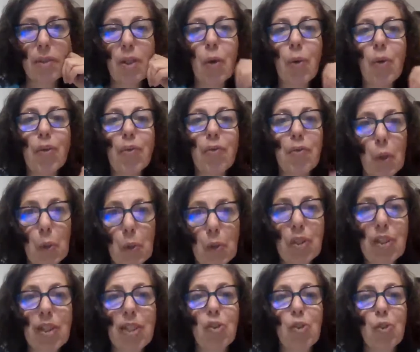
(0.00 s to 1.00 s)
going
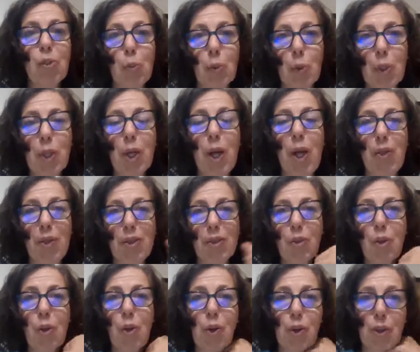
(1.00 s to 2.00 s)
forward as you work on this
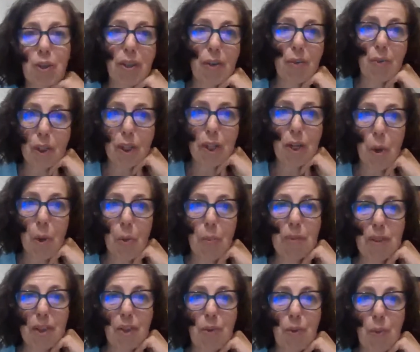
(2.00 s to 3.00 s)
goal, because I
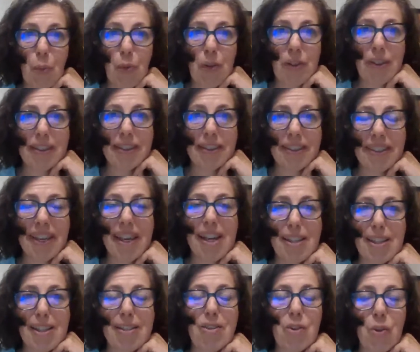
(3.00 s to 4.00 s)
really hope that you
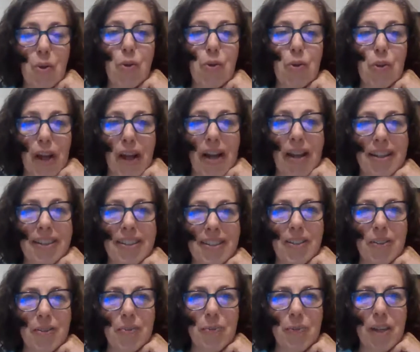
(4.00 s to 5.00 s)
will take this goal
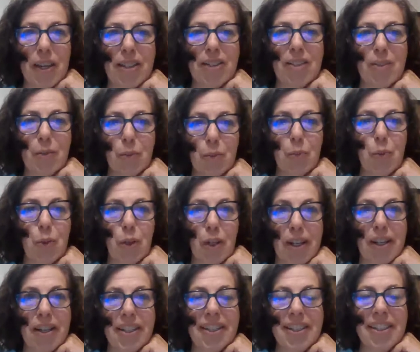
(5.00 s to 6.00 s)
on and
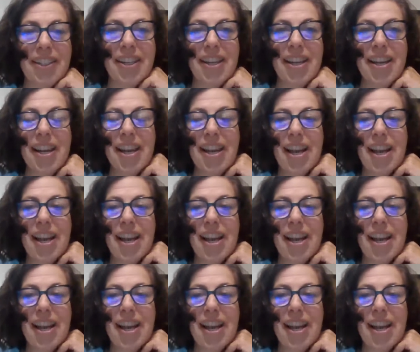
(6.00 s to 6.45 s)
work on it,